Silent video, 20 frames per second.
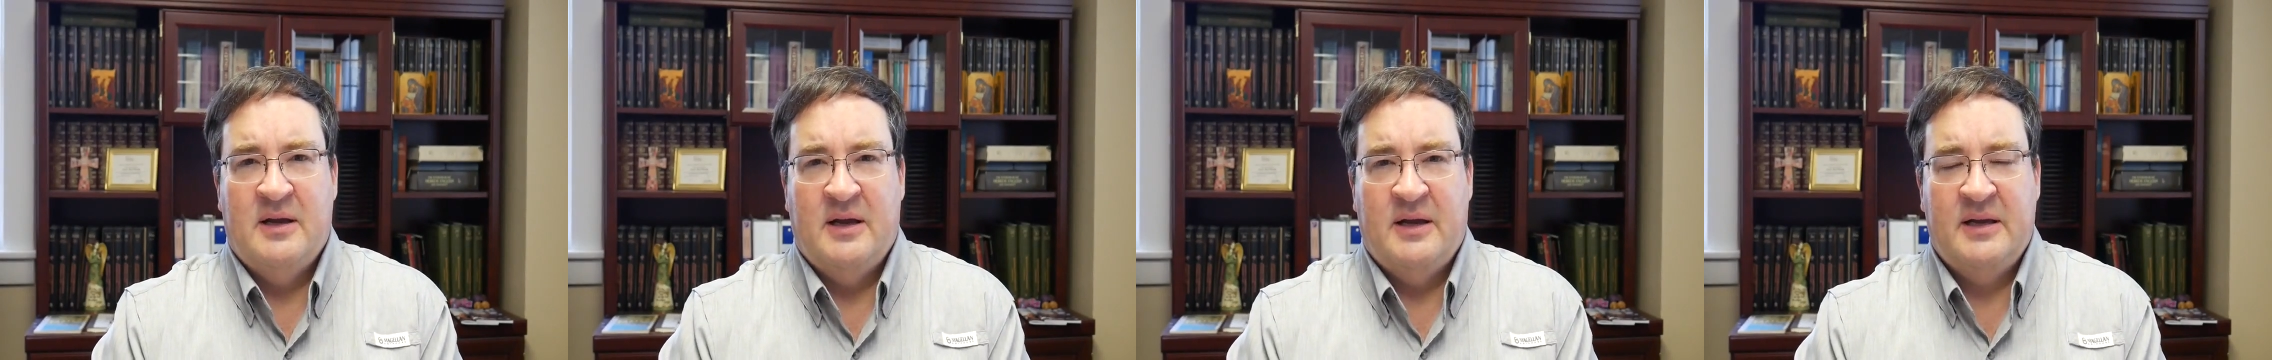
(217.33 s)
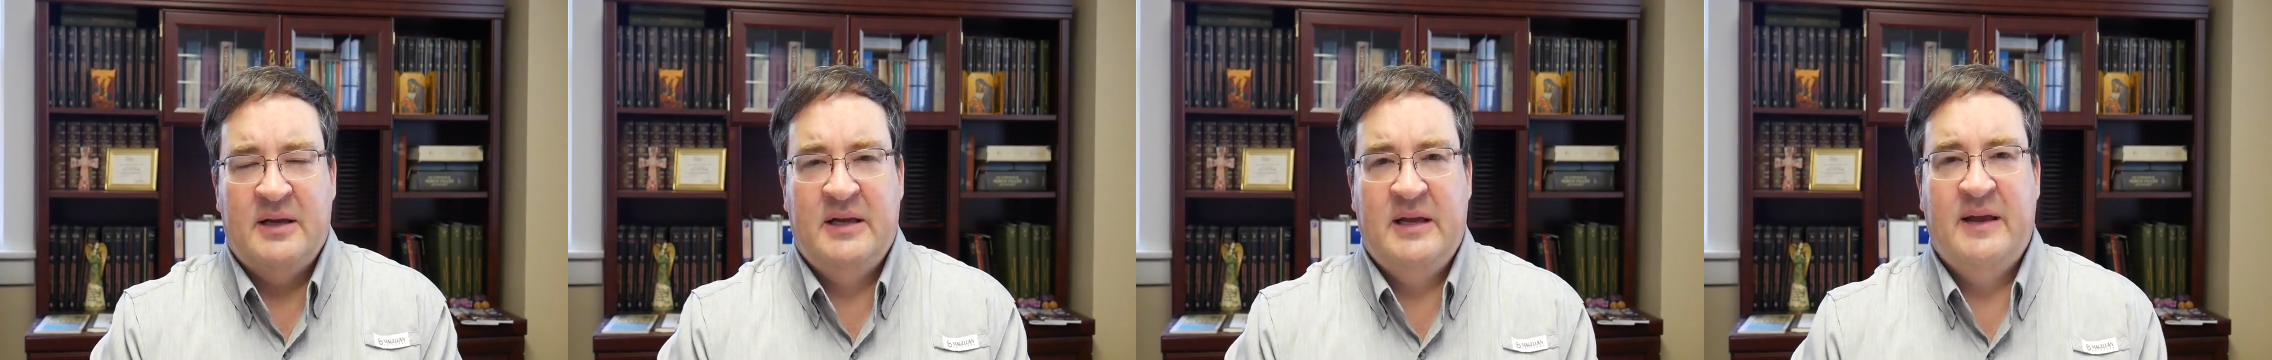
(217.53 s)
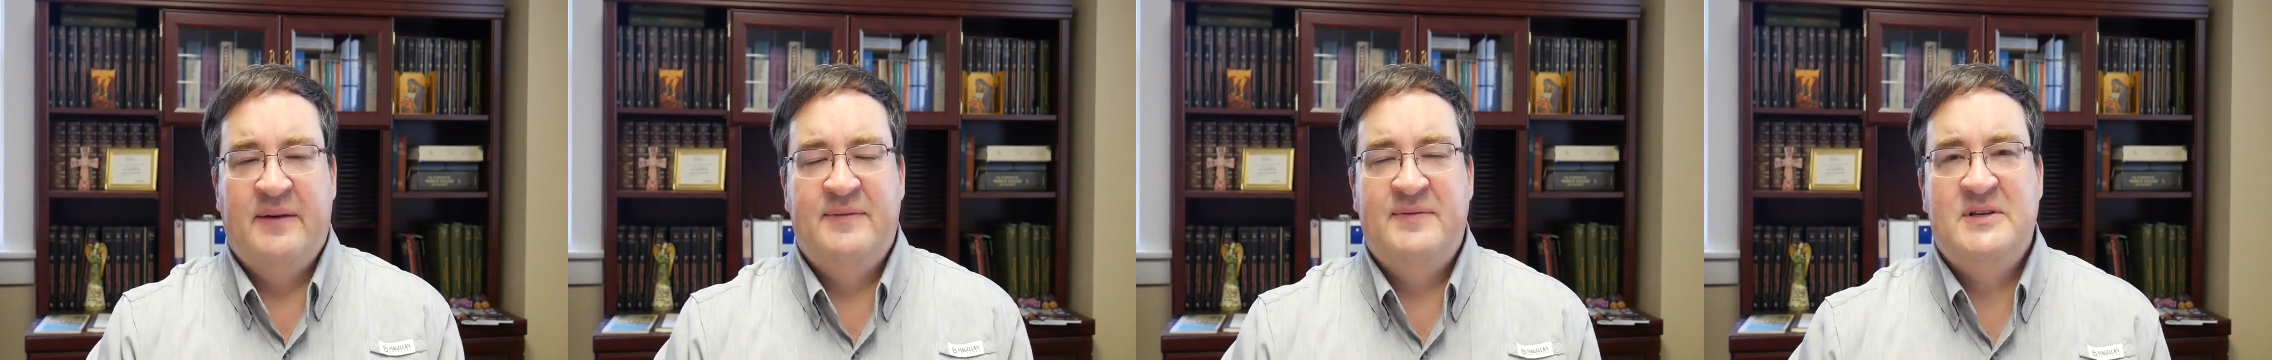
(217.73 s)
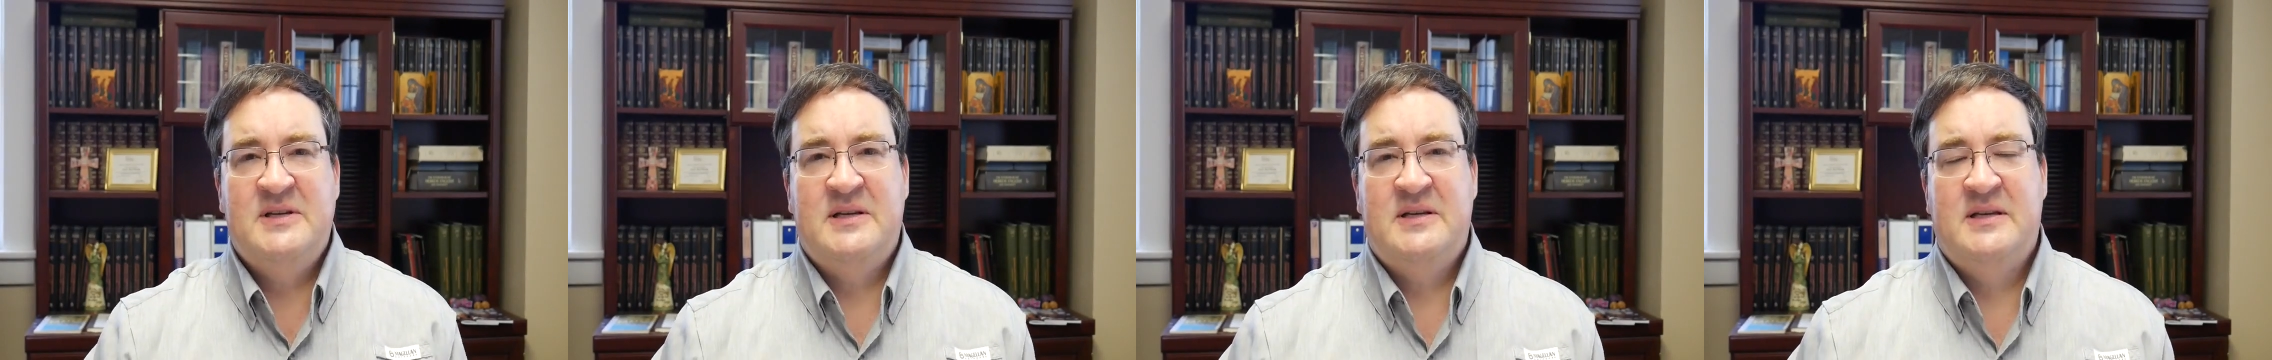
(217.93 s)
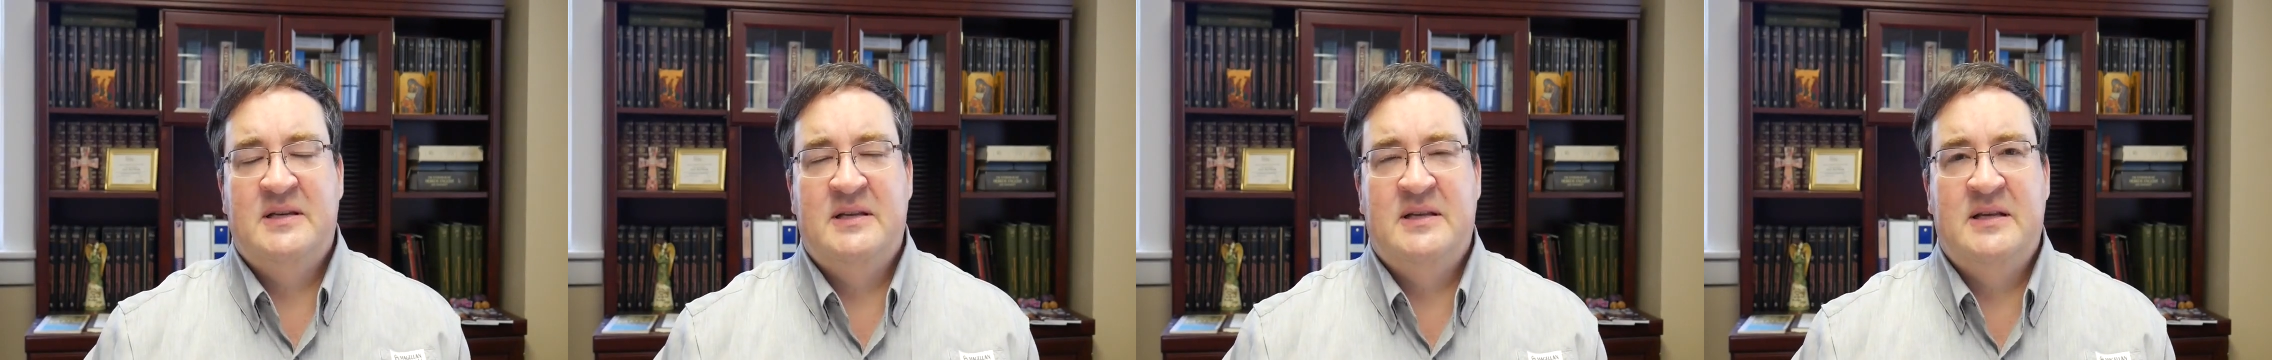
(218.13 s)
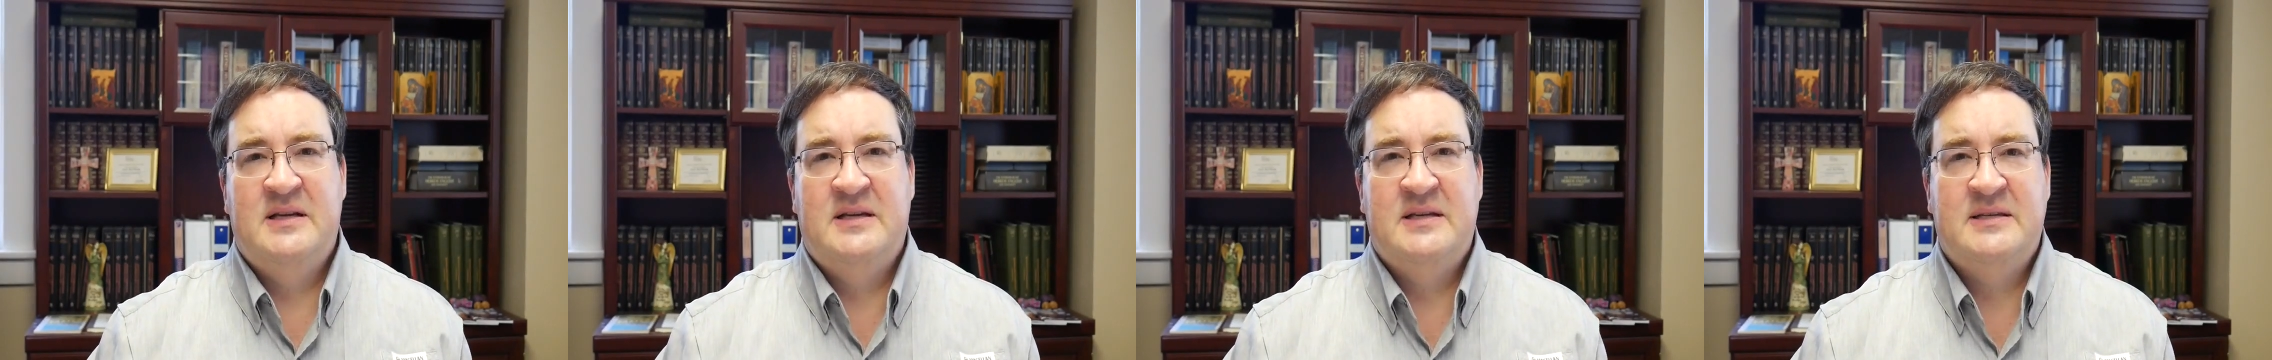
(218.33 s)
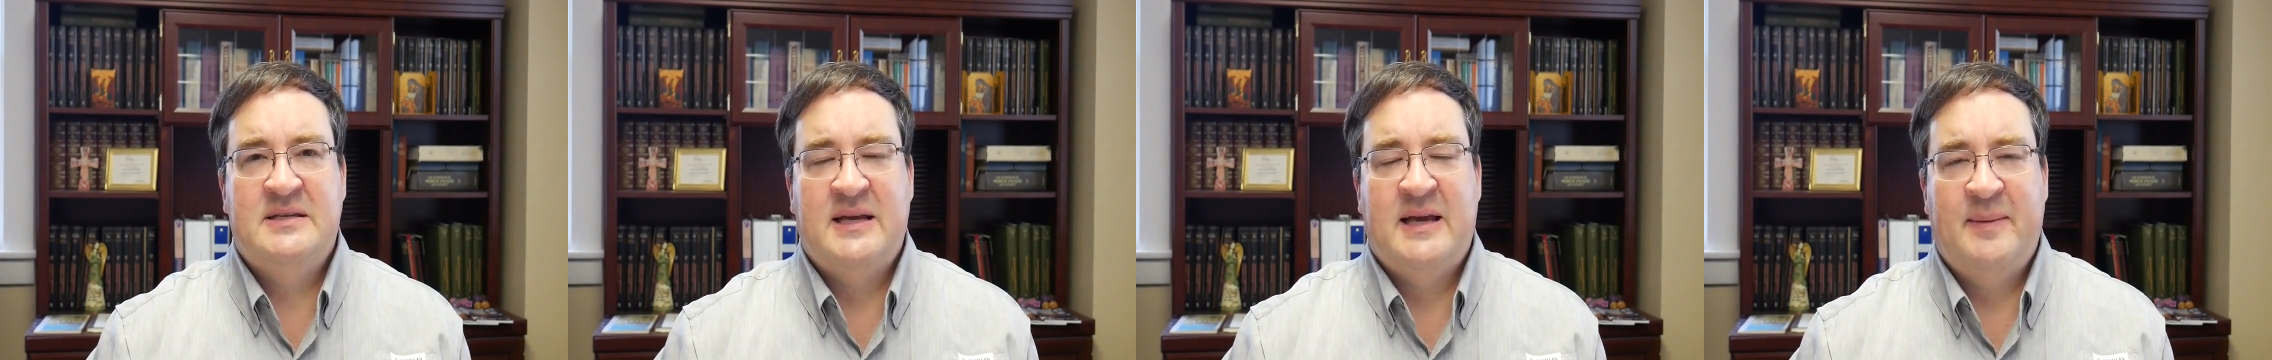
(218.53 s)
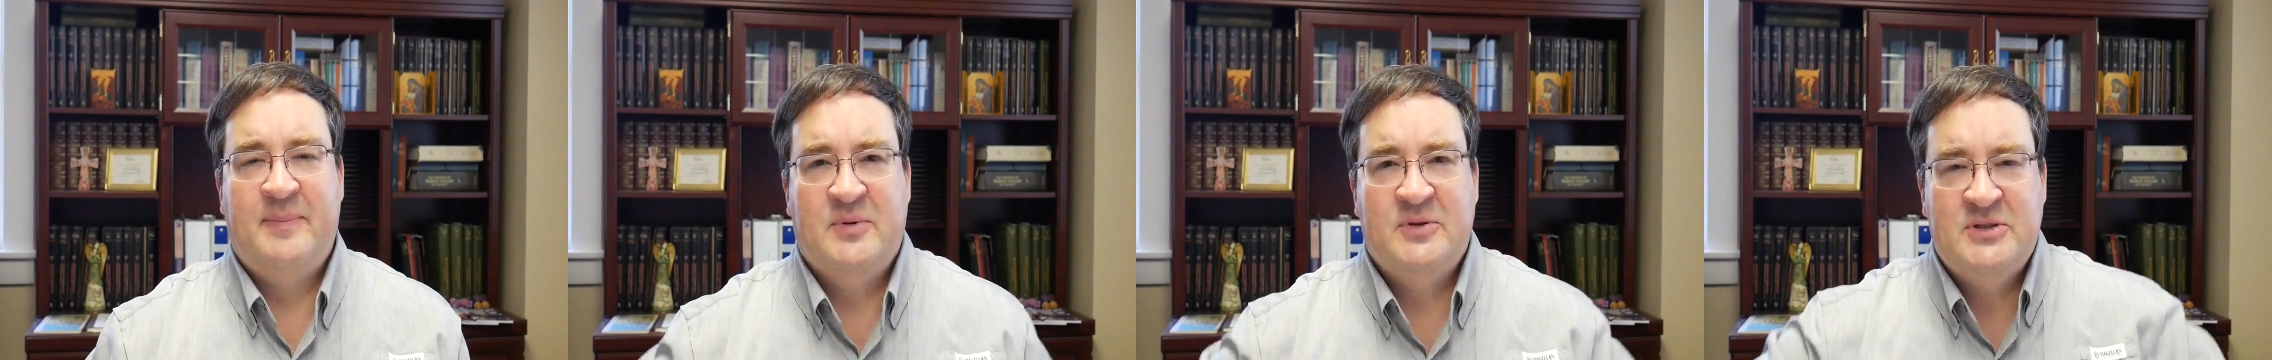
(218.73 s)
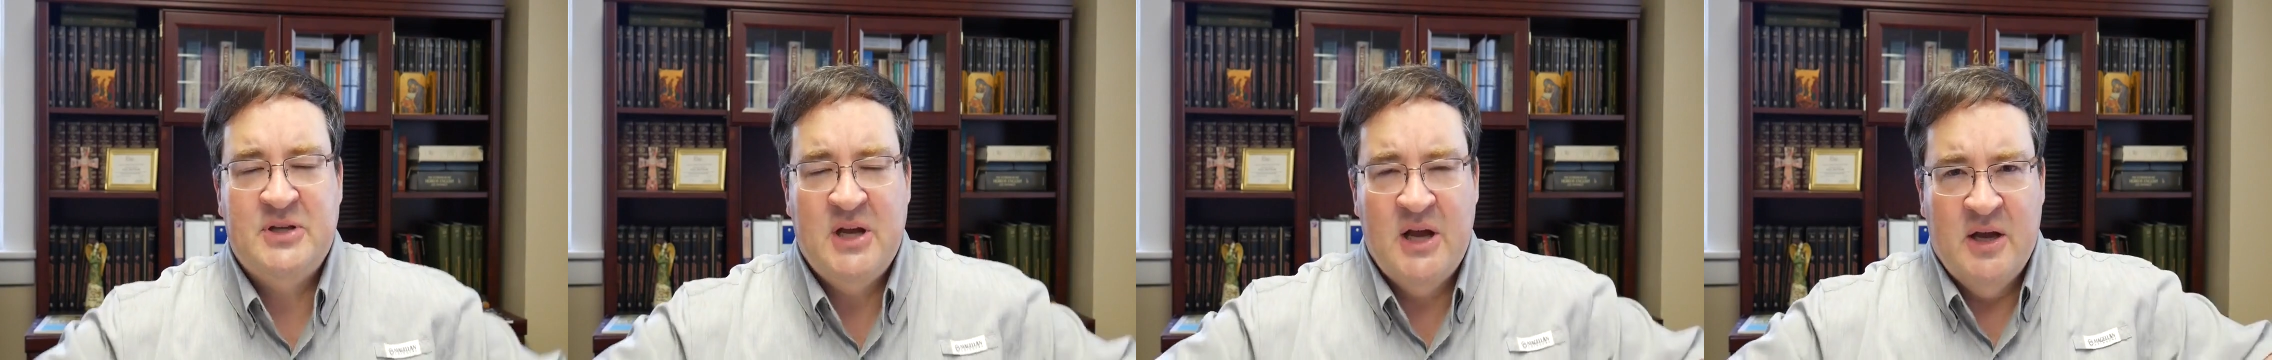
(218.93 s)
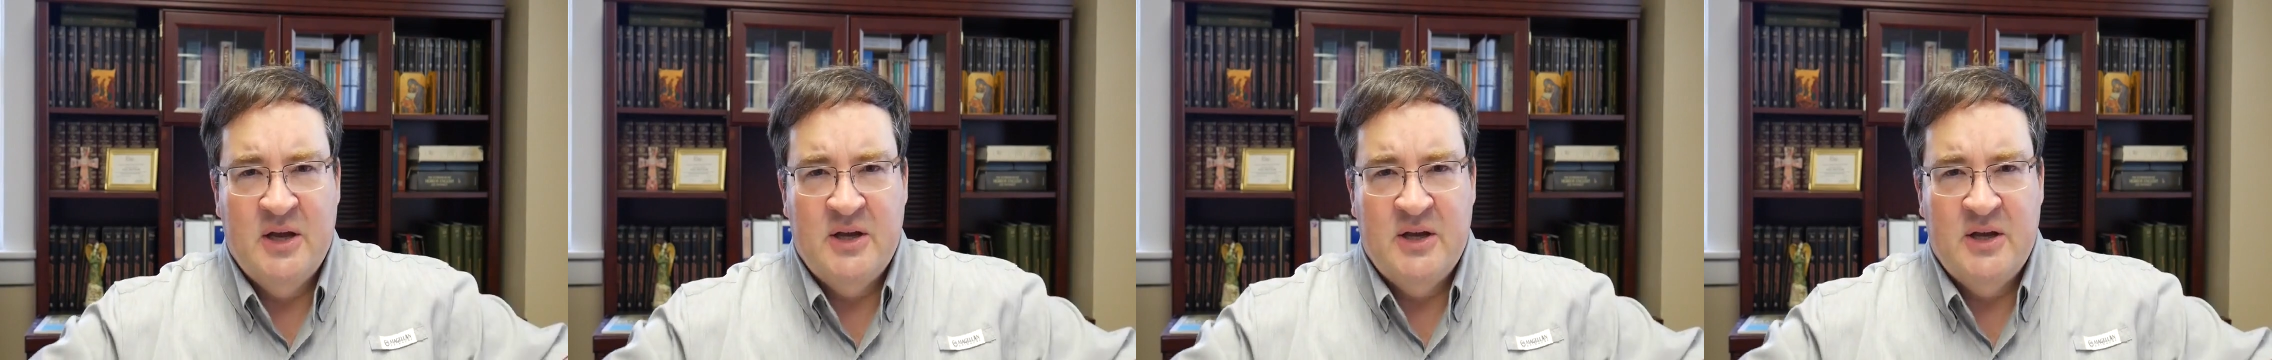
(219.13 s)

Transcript: and gives it to the disciples,